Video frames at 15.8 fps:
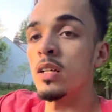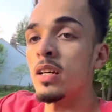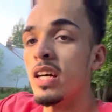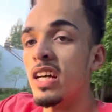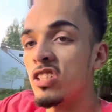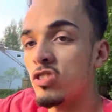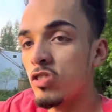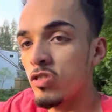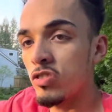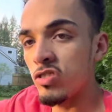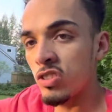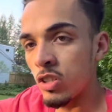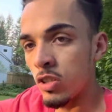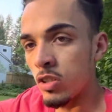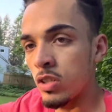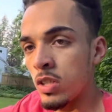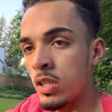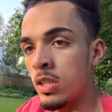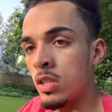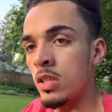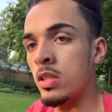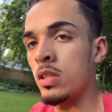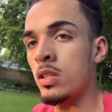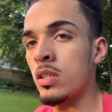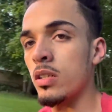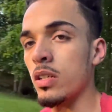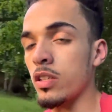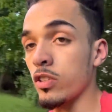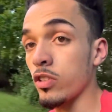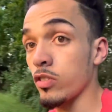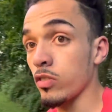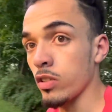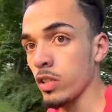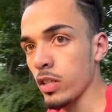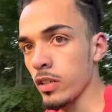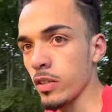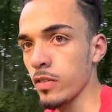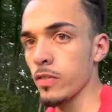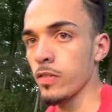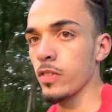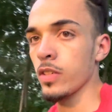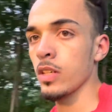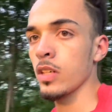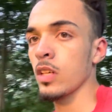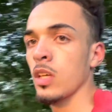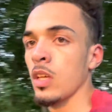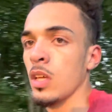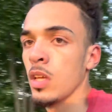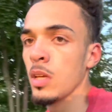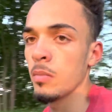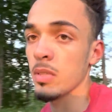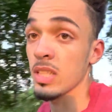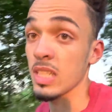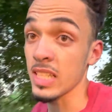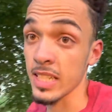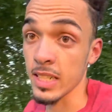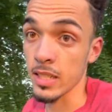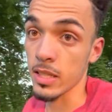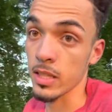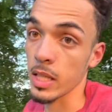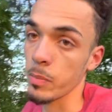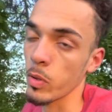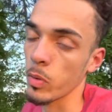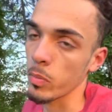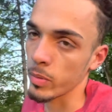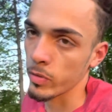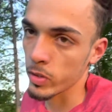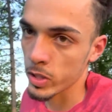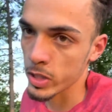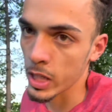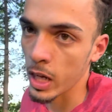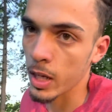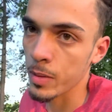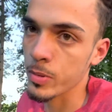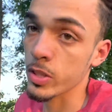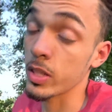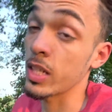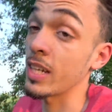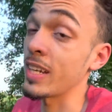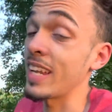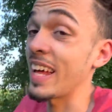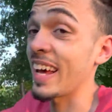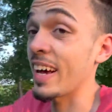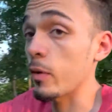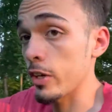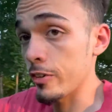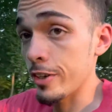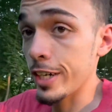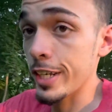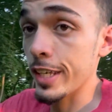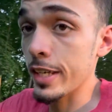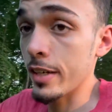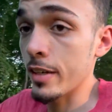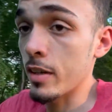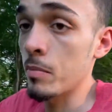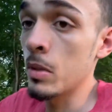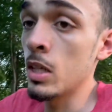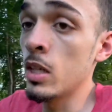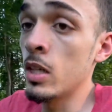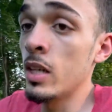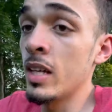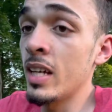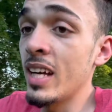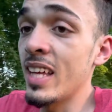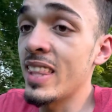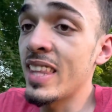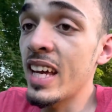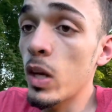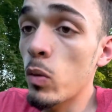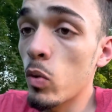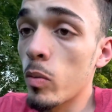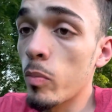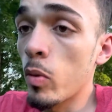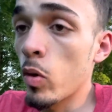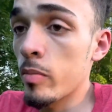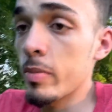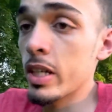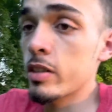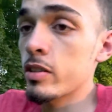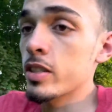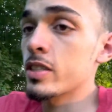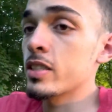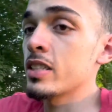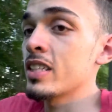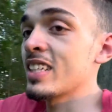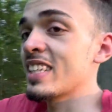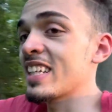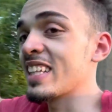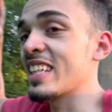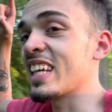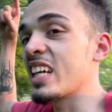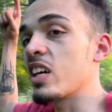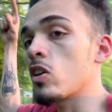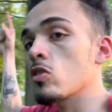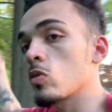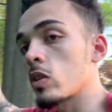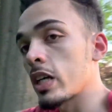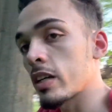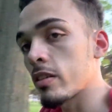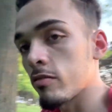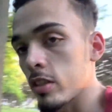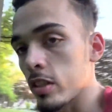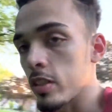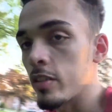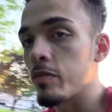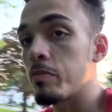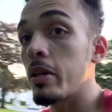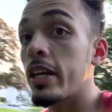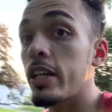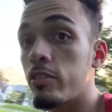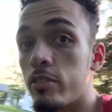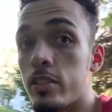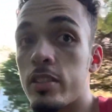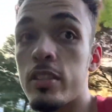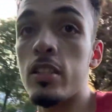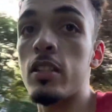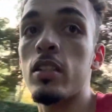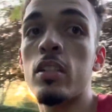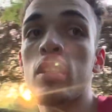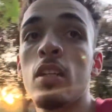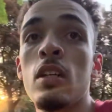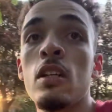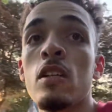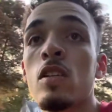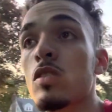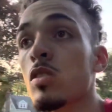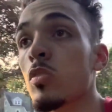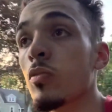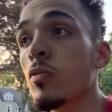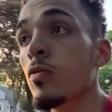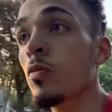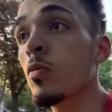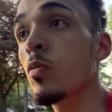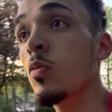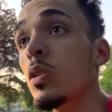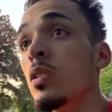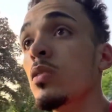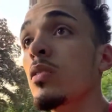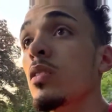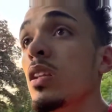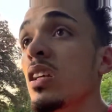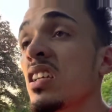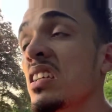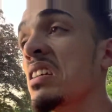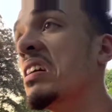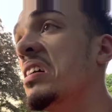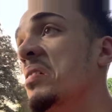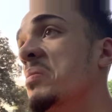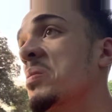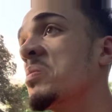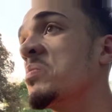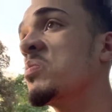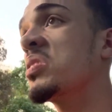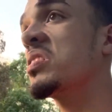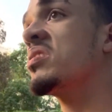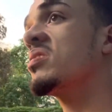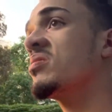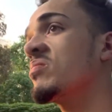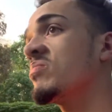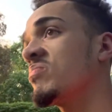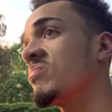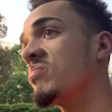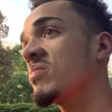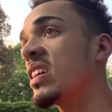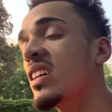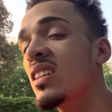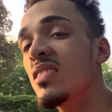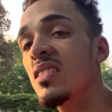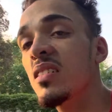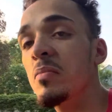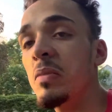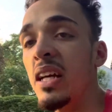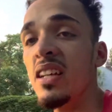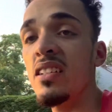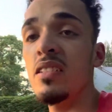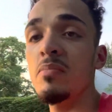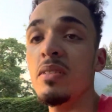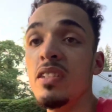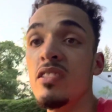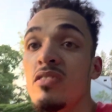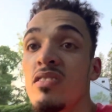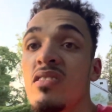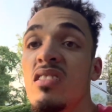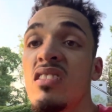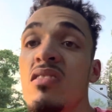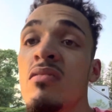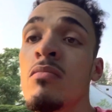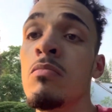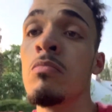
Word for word: as their son and their life. They didn't. They put me up for adoption, and now here I am. And they were born by Christine, and then they also got rid of by Christine. So one thing in common, we all got abandoned by Christine.